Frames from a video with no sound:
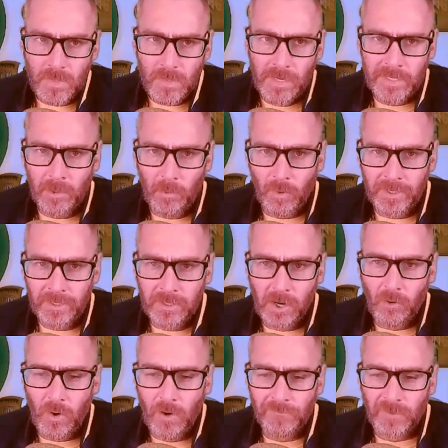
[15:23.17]
And I want to
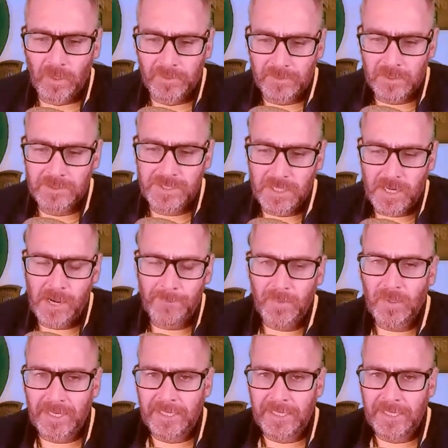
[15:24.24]
go over, there's a couple